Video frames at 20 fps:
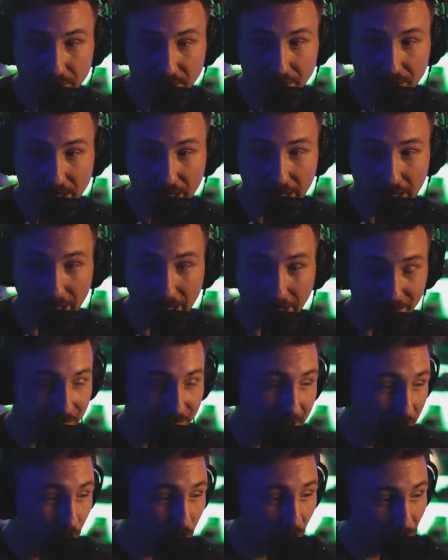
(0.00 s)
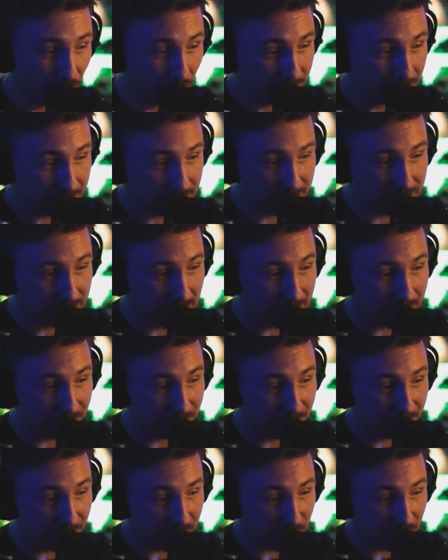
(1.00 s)
Uh, thank you over on D Live.
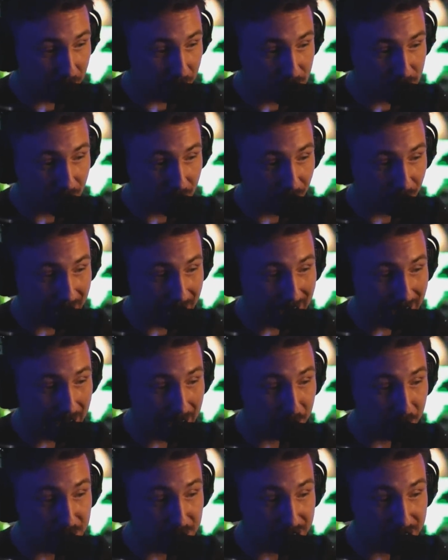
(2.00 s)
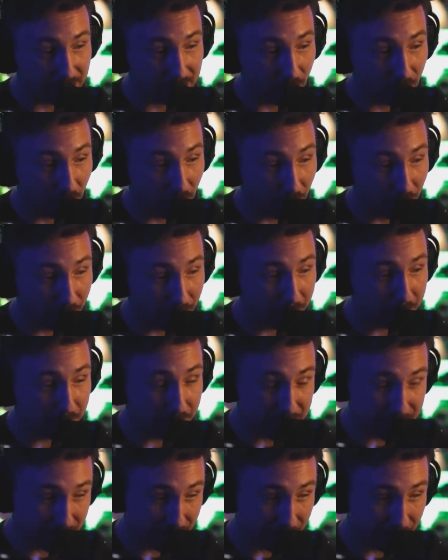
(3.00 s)
Thank you, Michelle K, Priscilla R,
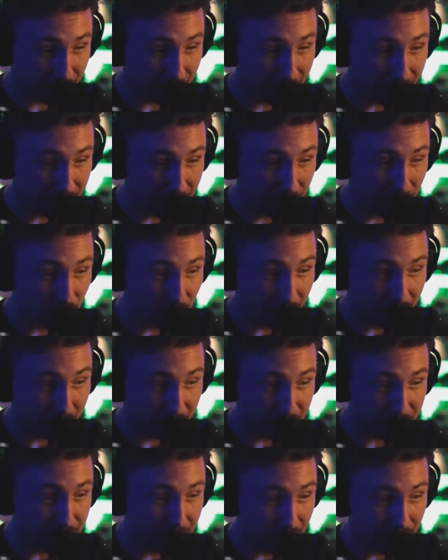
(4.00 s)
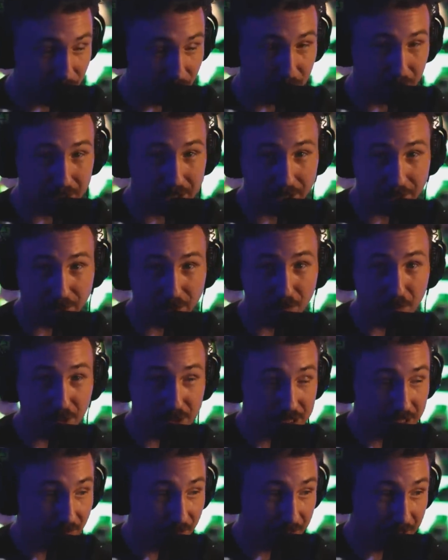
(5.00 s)
Priscilla R. Thank you. I appreciate you being here
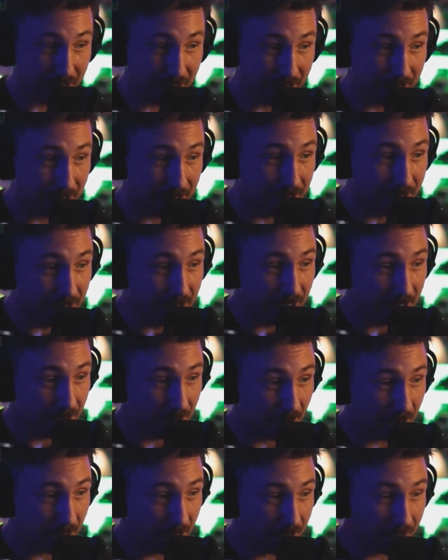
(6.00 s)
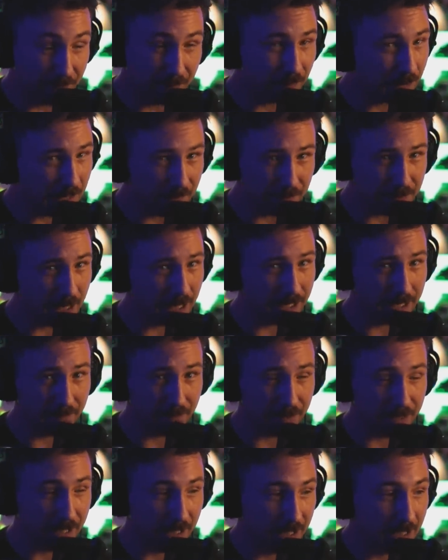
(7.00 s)
almost every night, uh, if if not
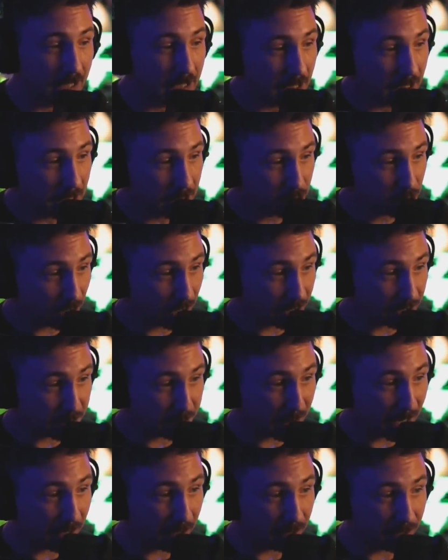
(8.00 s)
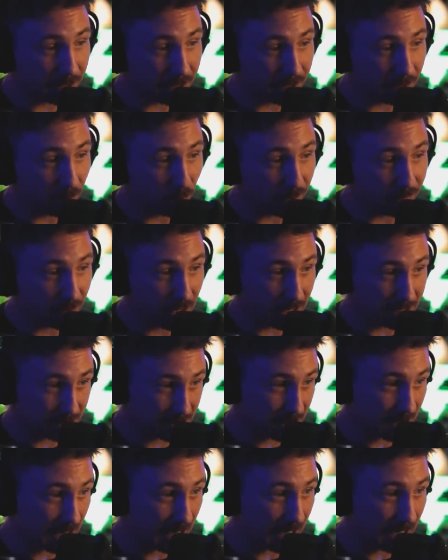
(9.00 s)
every night. Chance Paladin. We've got
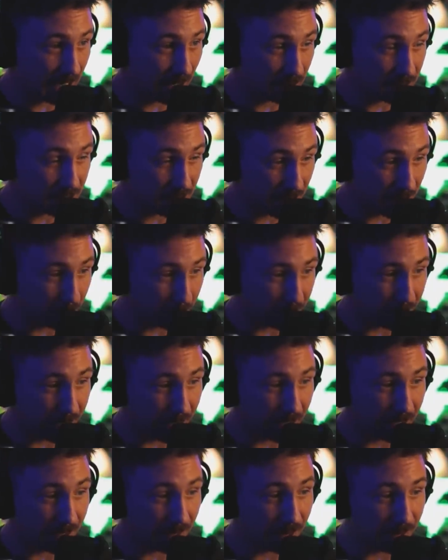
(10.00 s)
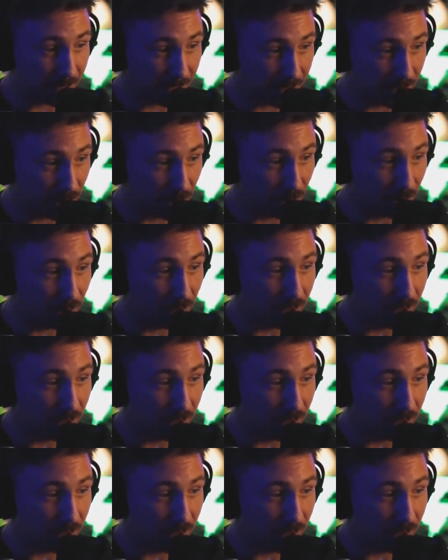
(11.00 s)
Sky House Kimbria. Thank you.